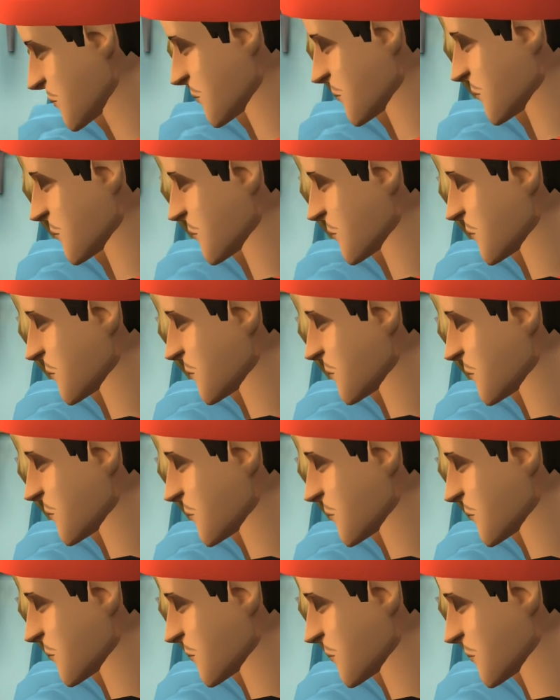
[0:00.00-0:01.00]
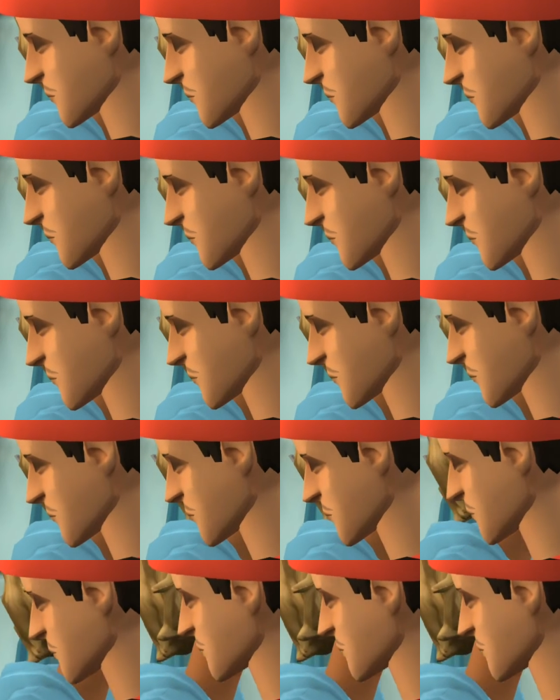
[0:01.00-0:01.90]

Nothing is said.